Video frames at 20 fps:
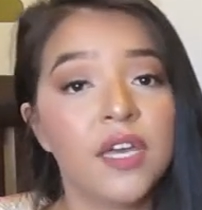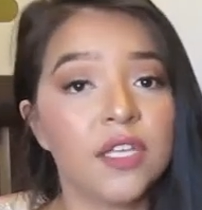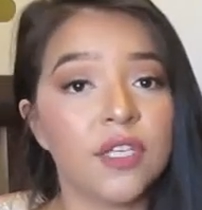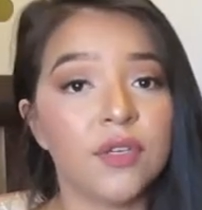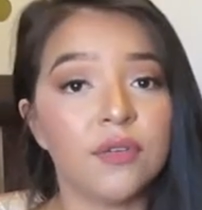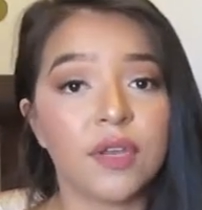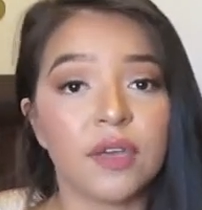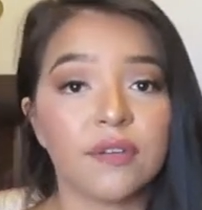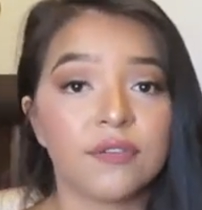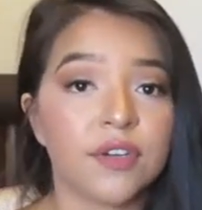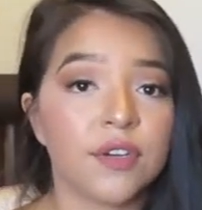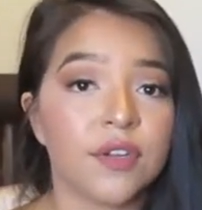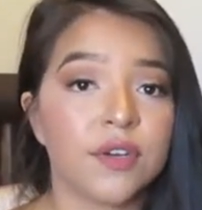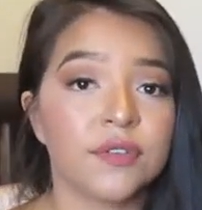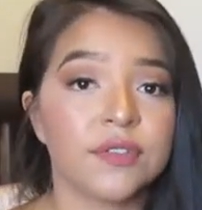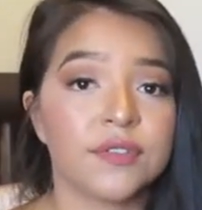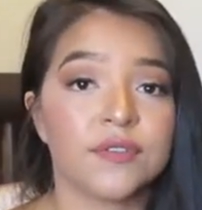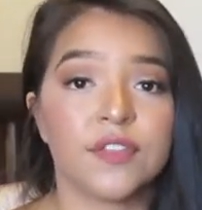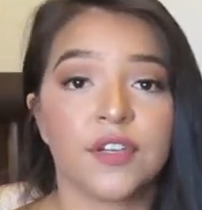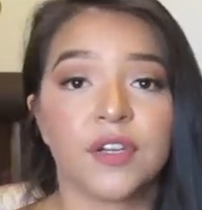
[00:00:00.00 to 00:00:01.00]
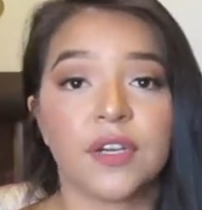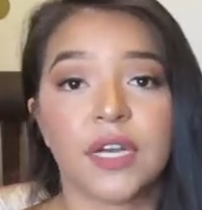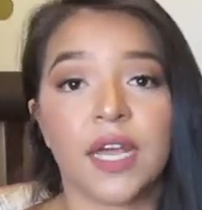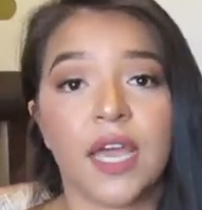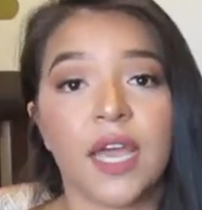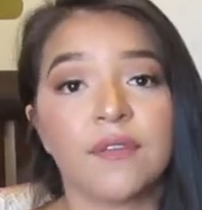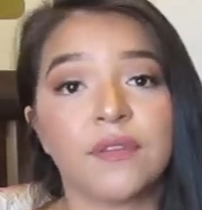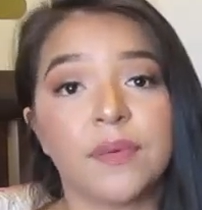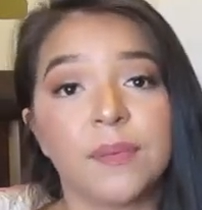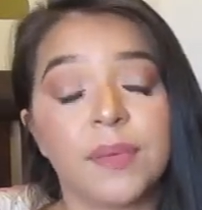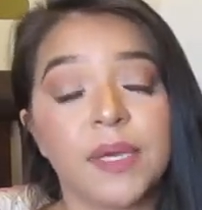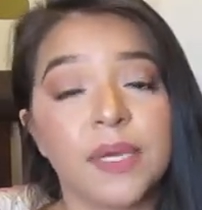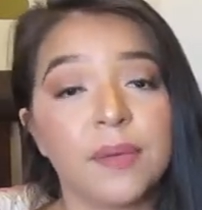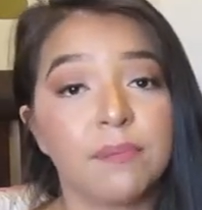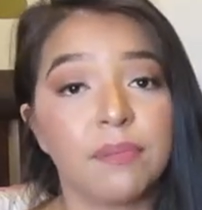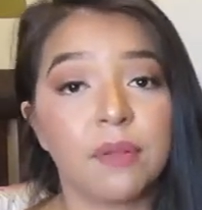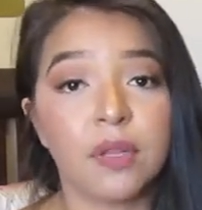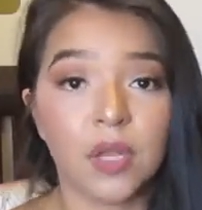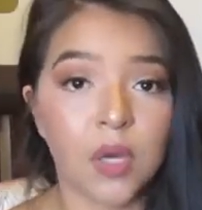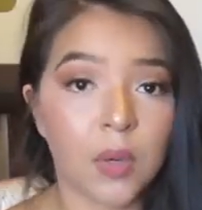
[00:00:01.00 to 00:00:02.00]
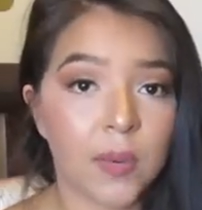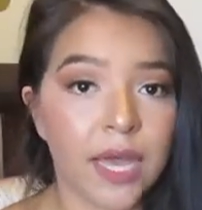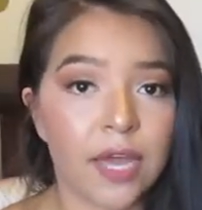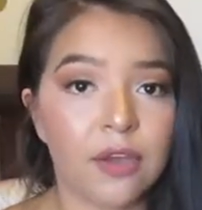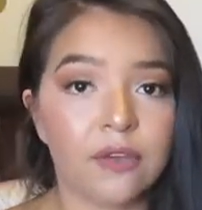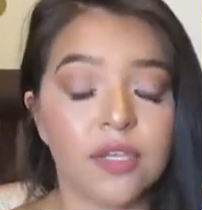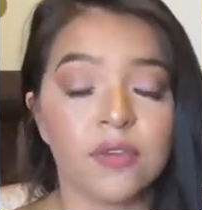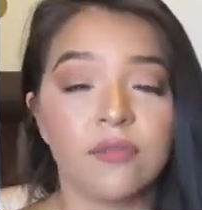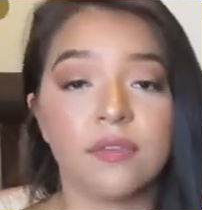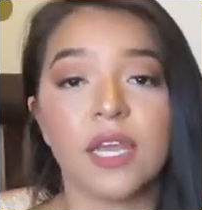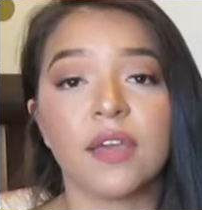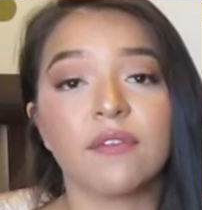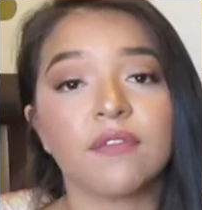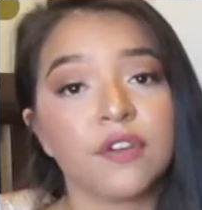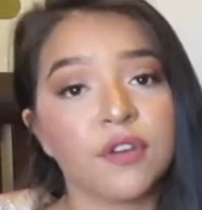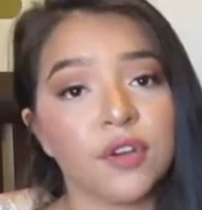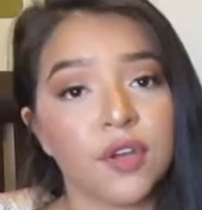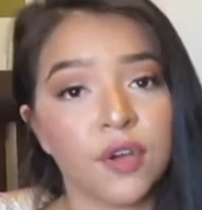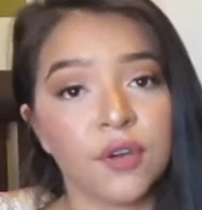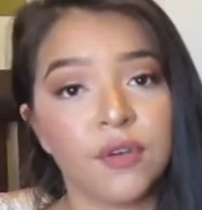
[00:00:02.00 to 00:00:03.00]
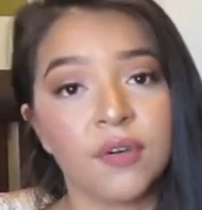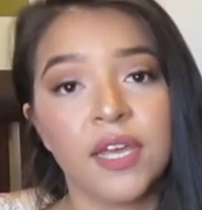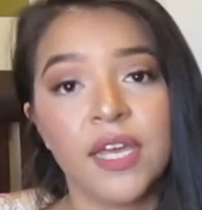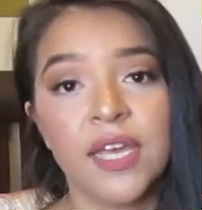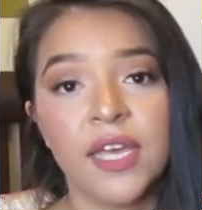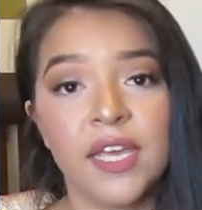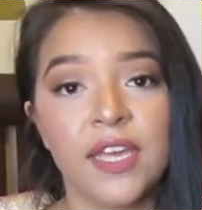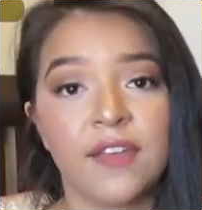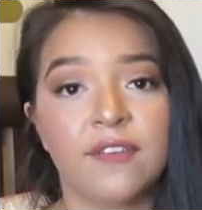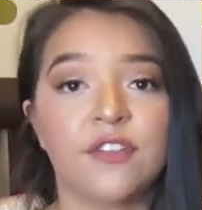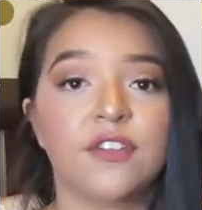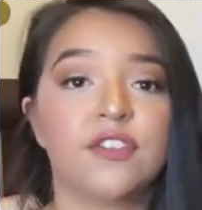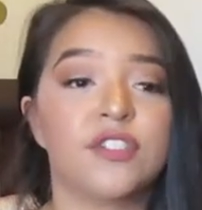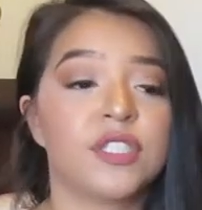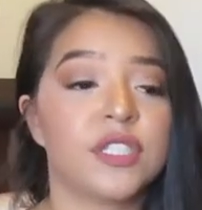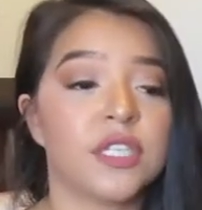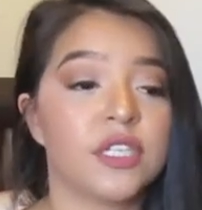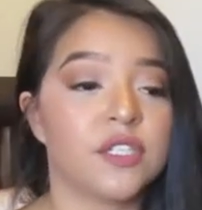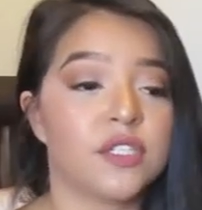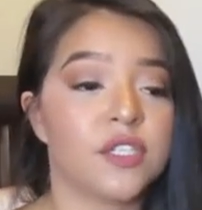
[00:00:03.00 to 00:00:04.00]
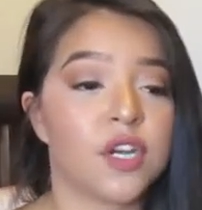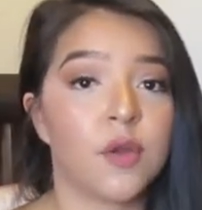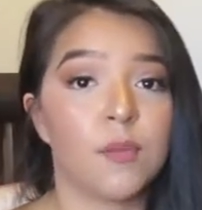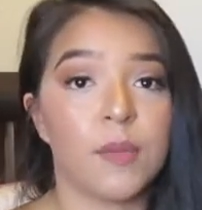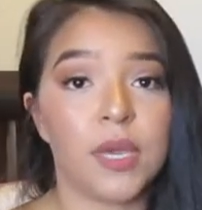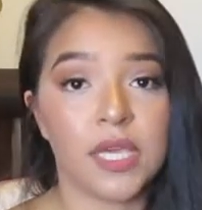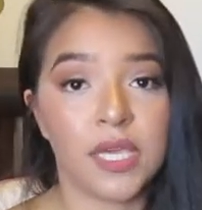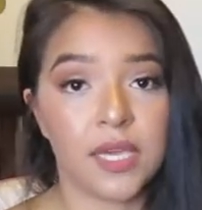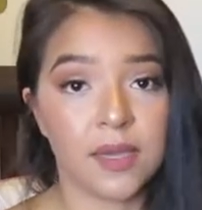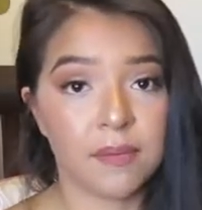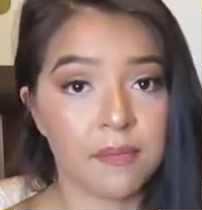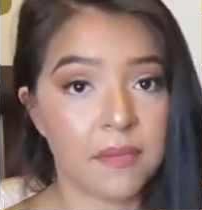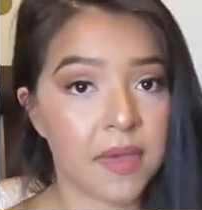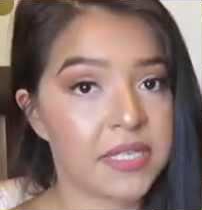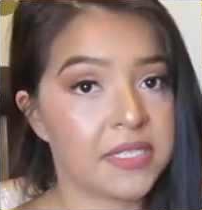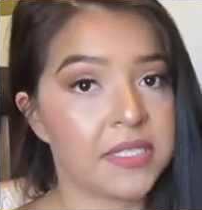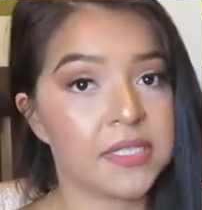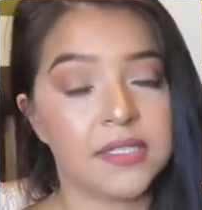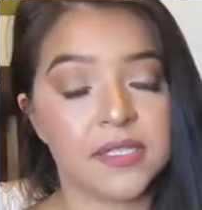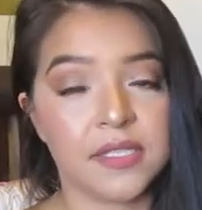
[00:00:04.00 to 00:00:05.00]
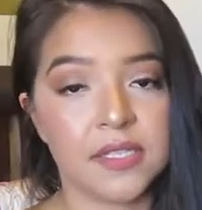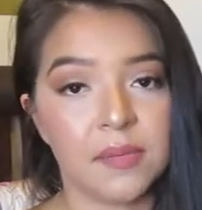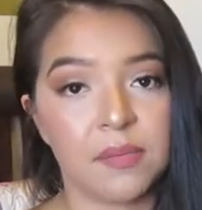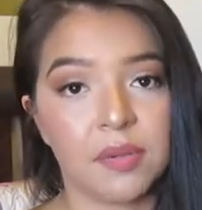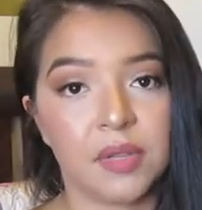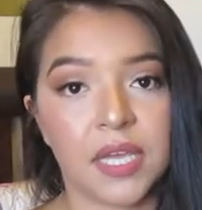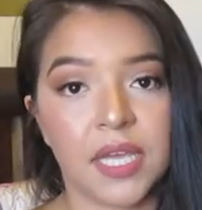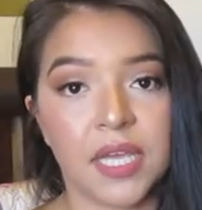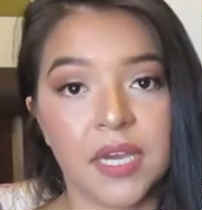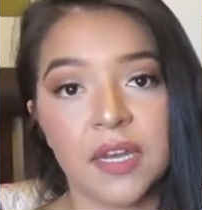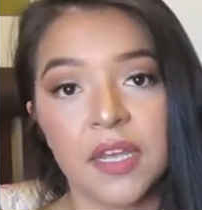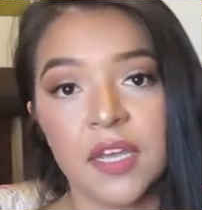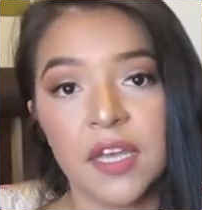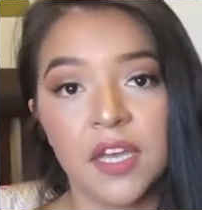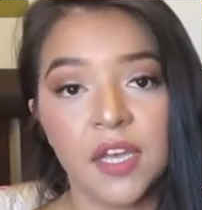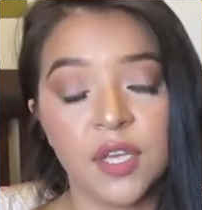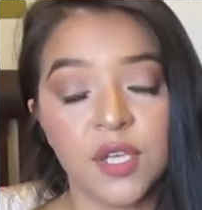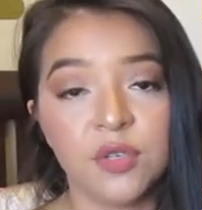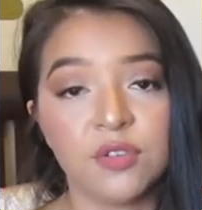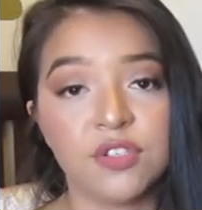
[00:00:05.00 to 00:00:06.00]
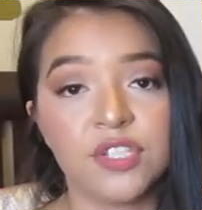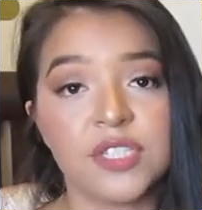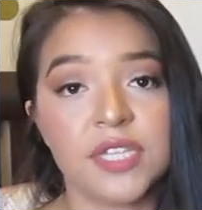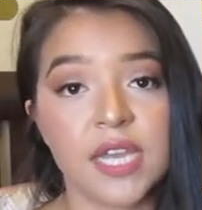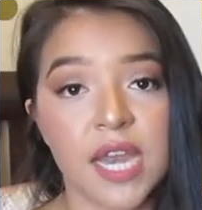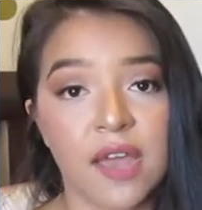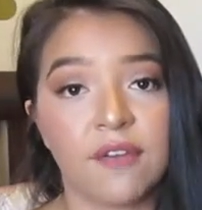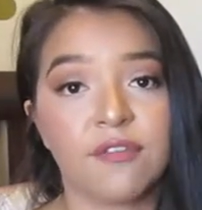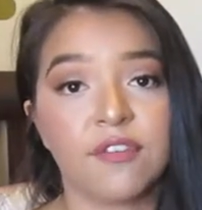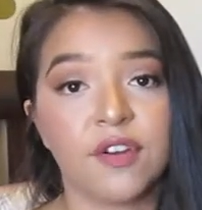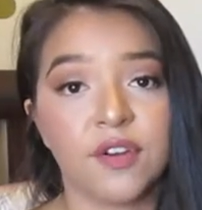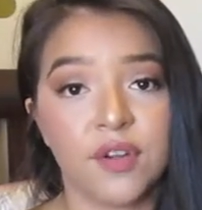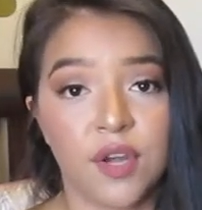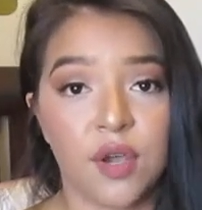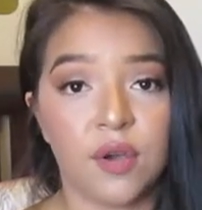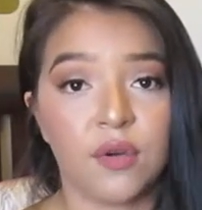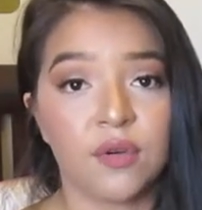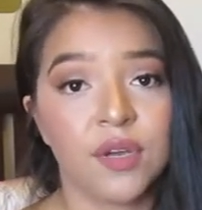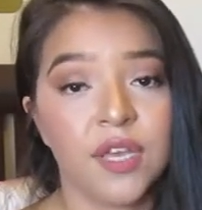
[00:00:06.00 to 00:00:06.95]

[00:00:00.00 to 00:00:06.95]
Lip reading: You never know if they're gonna have a big blowout. You never know if they're just gonna start making messes in the plane. You just never know.